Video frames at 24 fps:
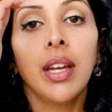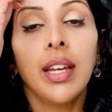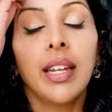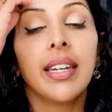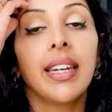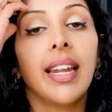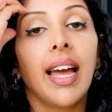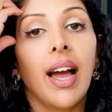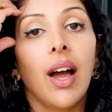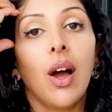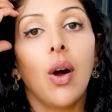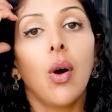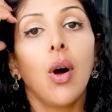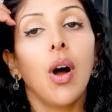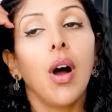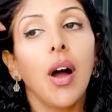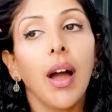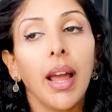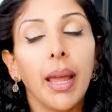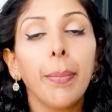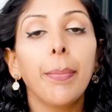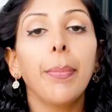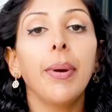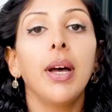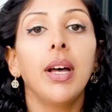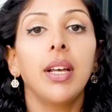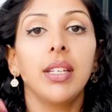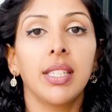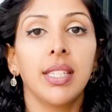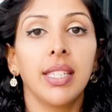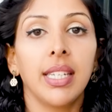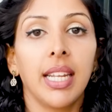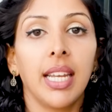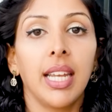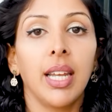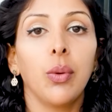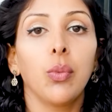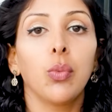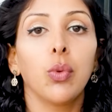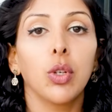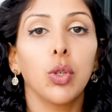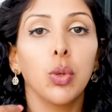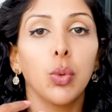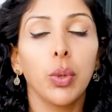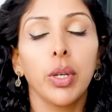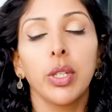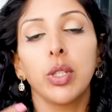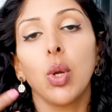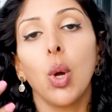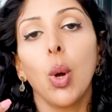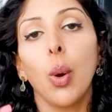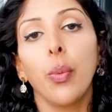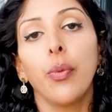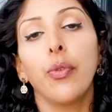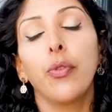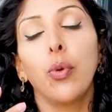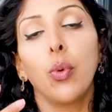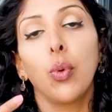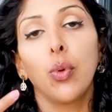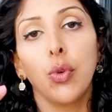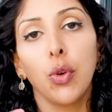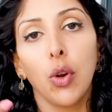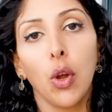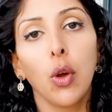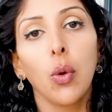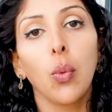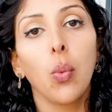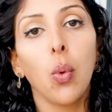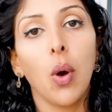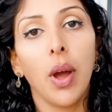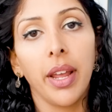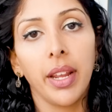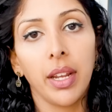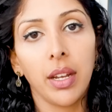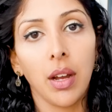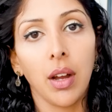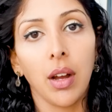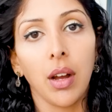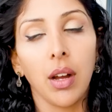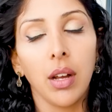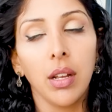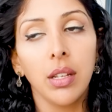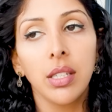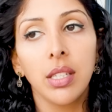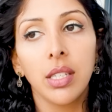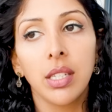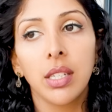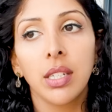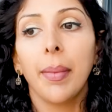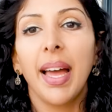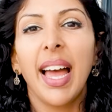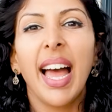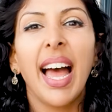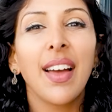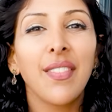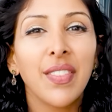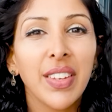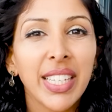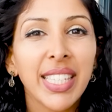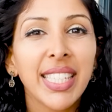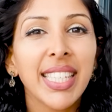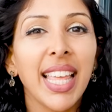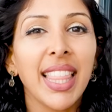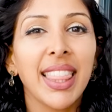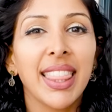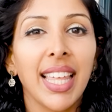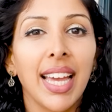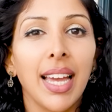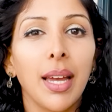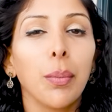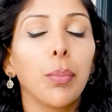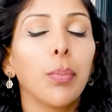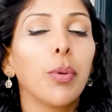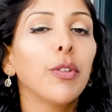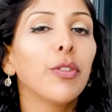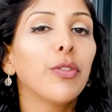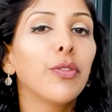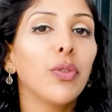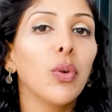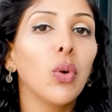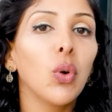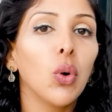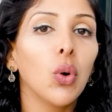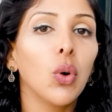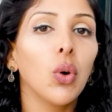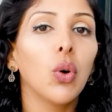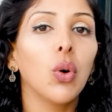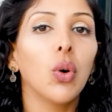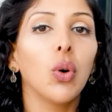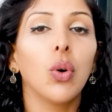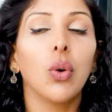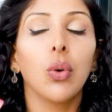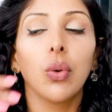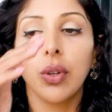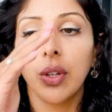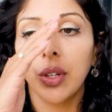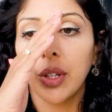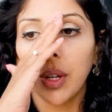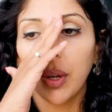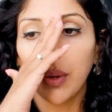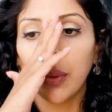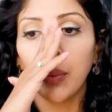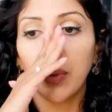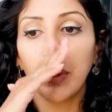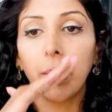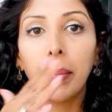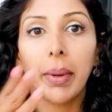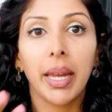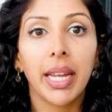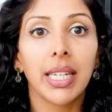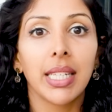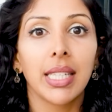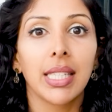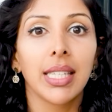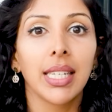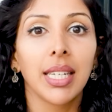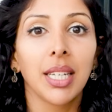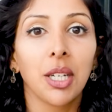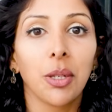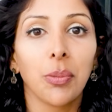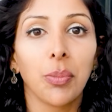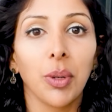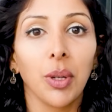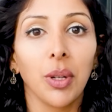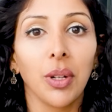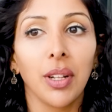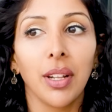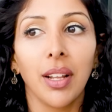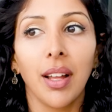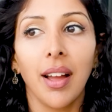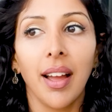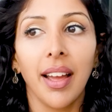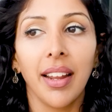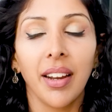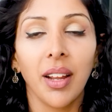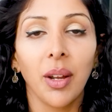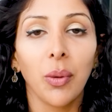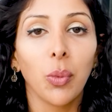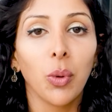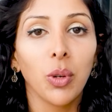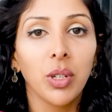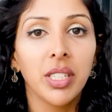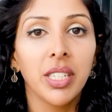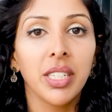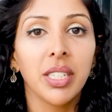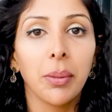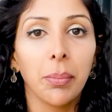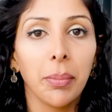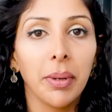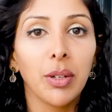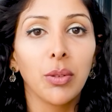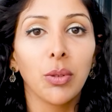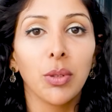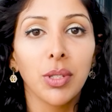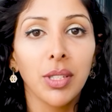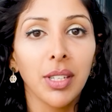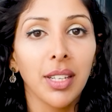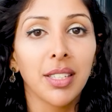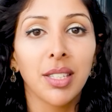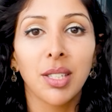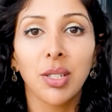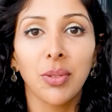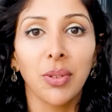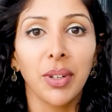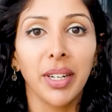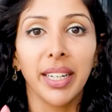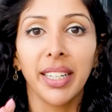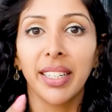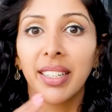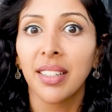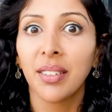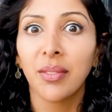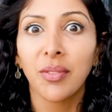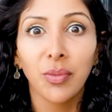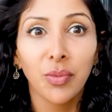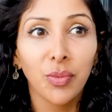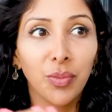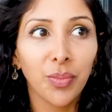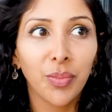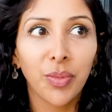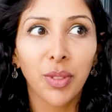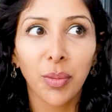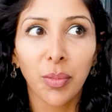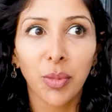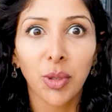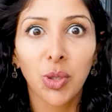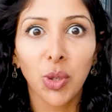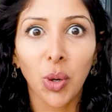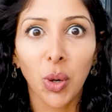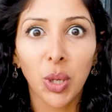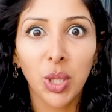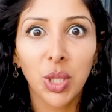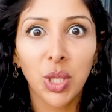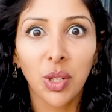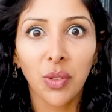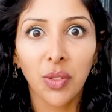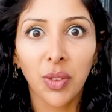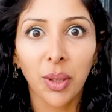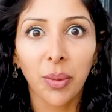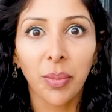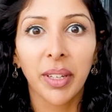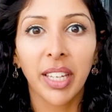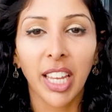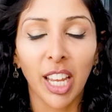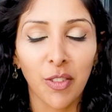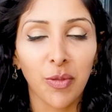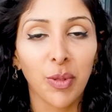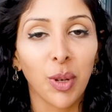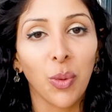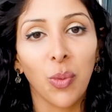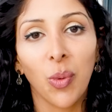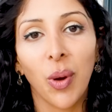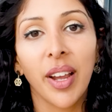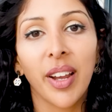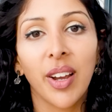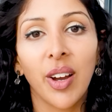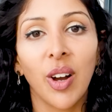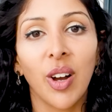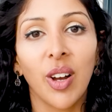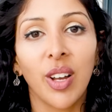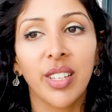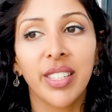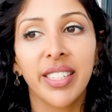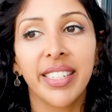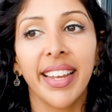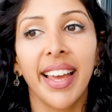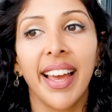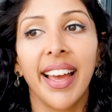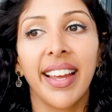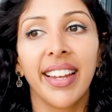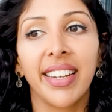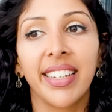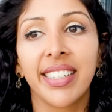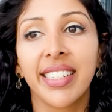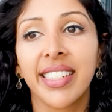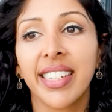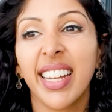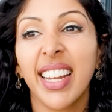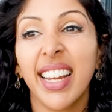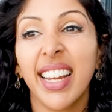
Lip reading: Now, I personally would always opt for no white cast. Having said that, before, you know, we made Inzincable and I wanted a mineral sunscreen, the majority of them gave me a white cast. And